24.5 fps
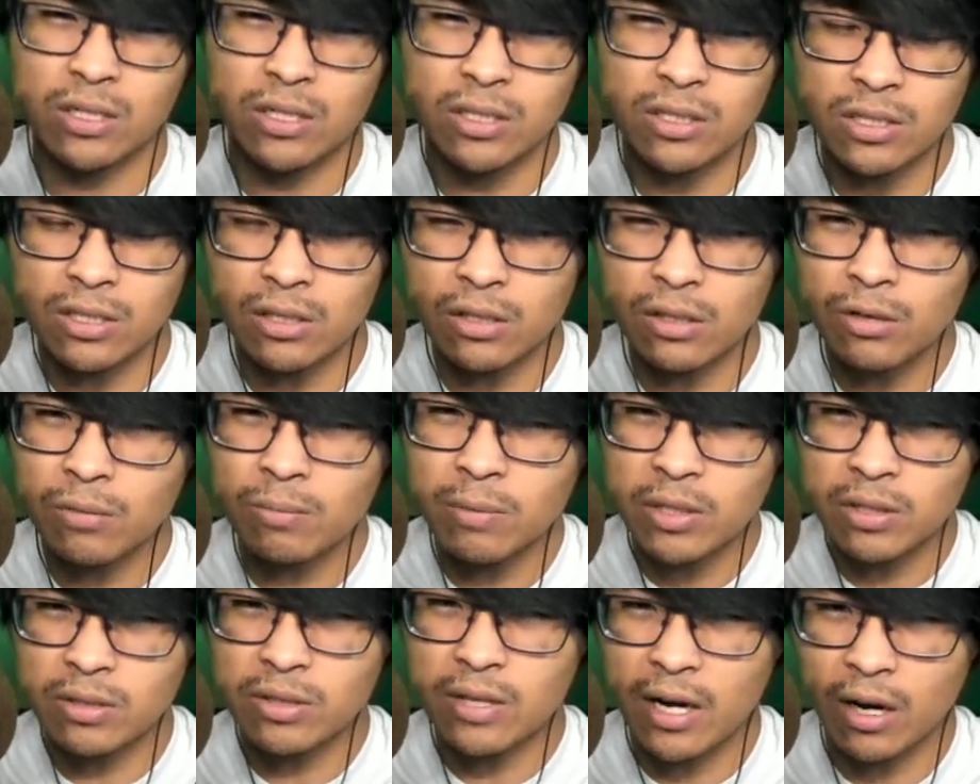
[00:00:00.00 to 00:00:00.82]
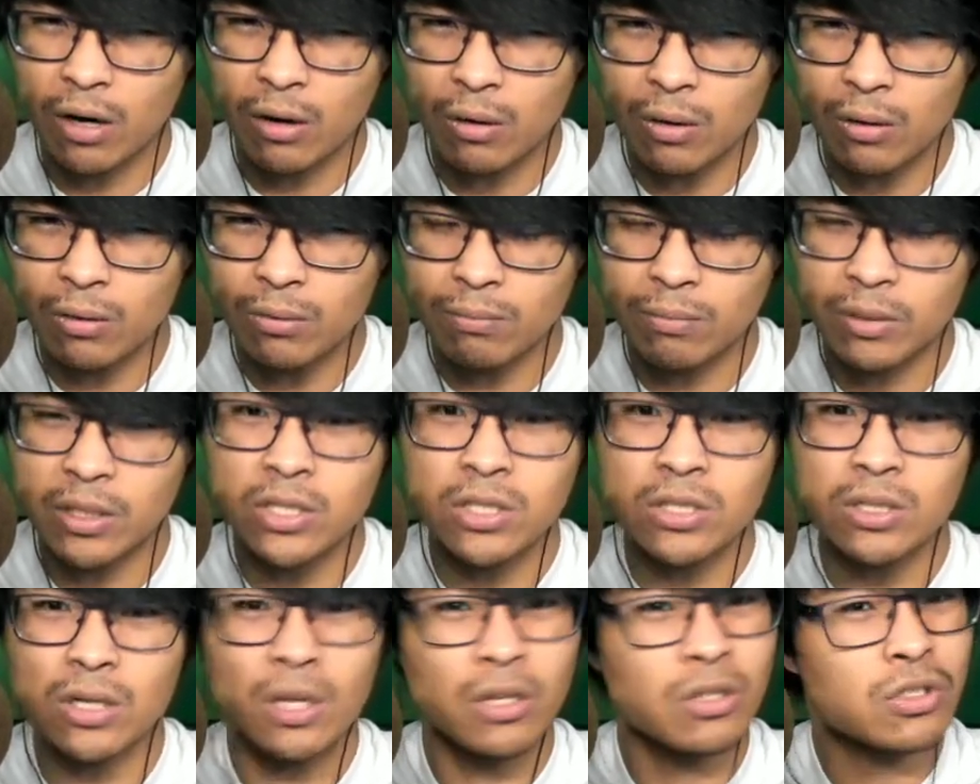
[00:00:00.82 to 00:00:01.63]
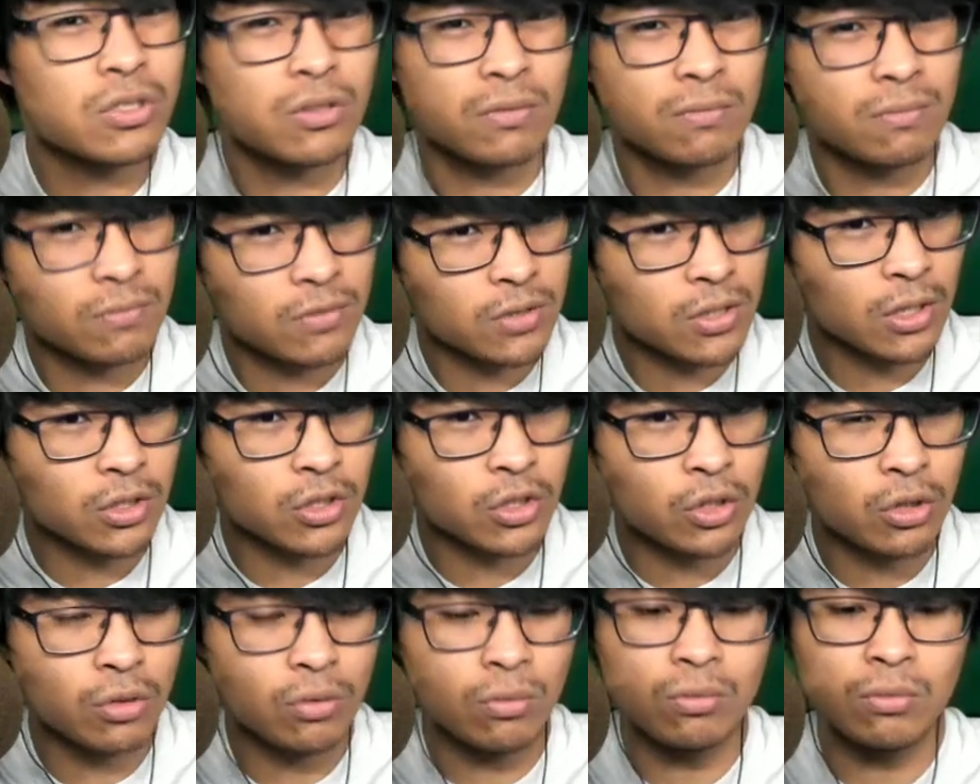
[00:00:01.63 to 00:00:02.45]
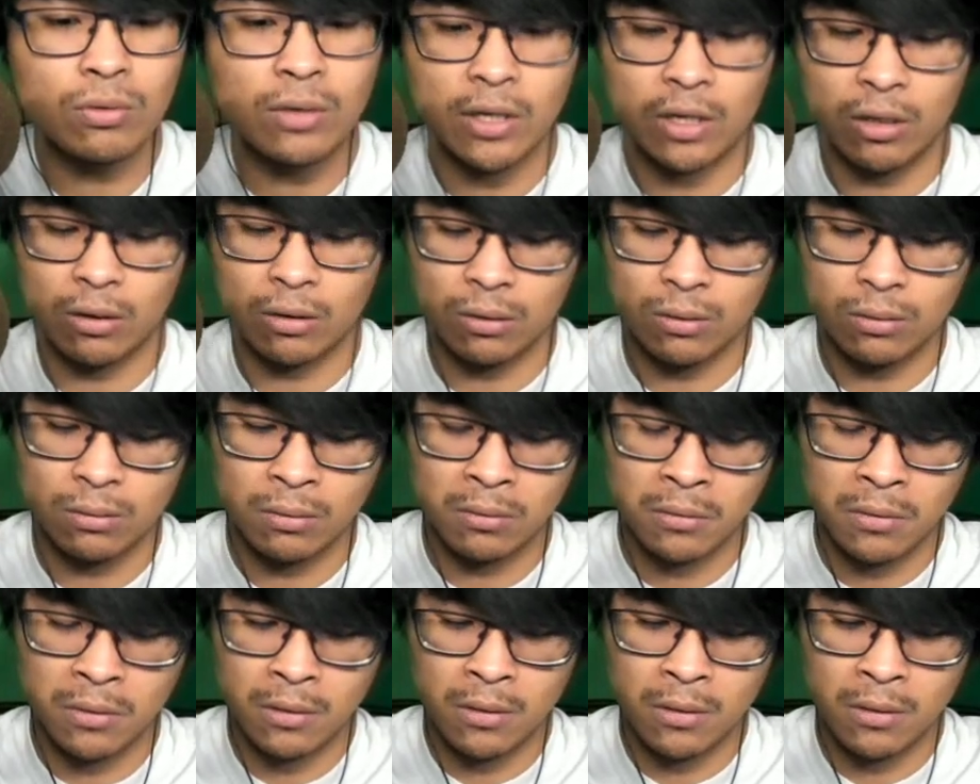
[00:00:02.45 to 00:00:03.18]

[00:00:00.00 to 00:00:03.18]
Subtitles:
It is a little bit narrow, but it's not too narrow.